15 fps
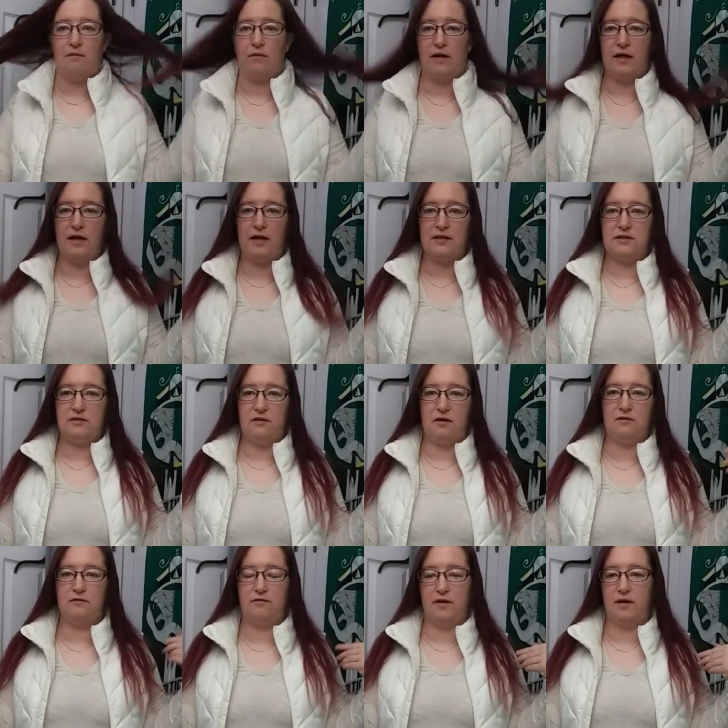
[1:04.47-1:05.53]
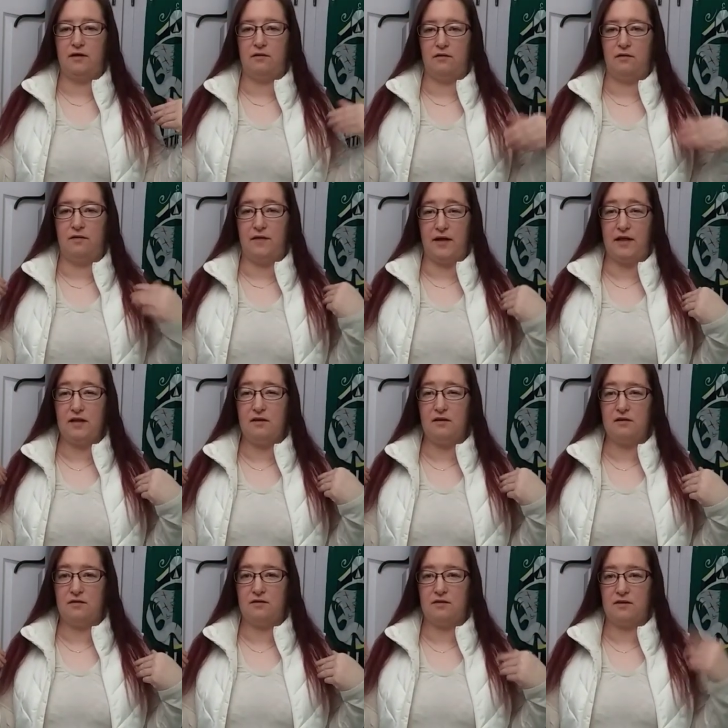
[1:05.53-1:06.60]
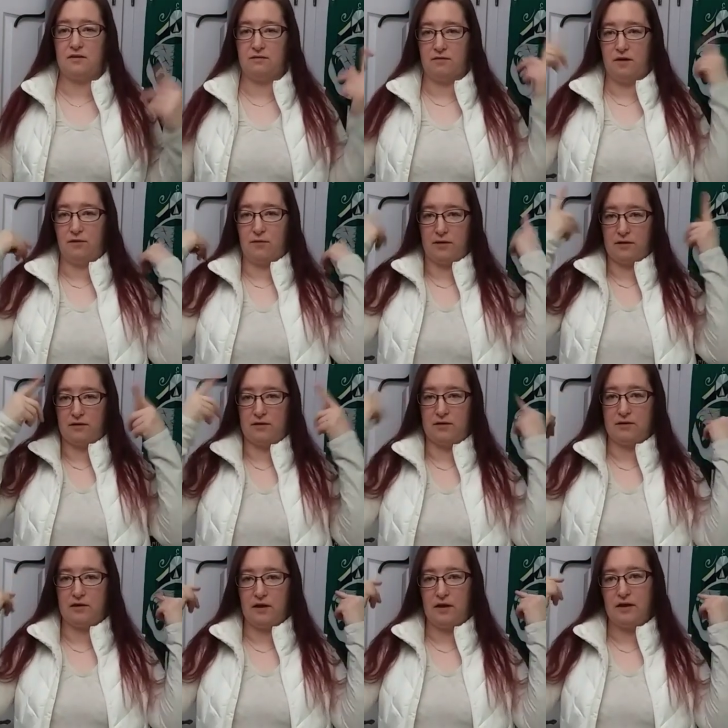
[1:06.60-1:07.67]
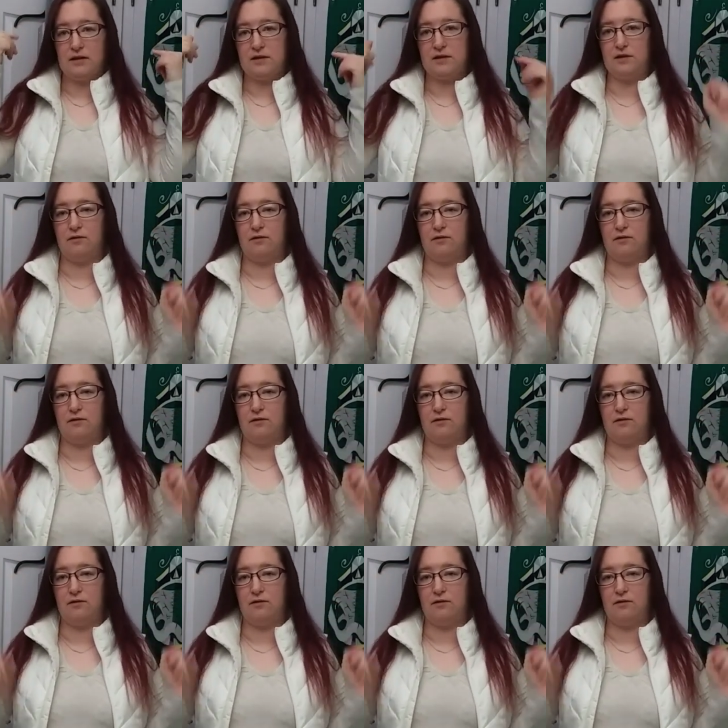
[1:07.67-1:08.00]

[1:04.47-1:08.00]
but it's also very thin, so it doesn't really work to crisscross.